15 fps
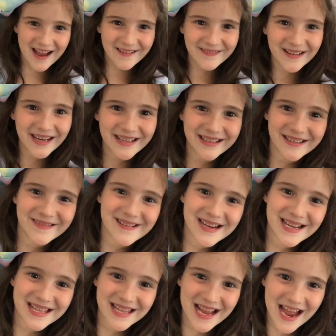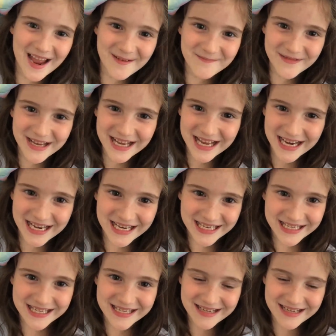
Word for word: I wonder what name we're gonna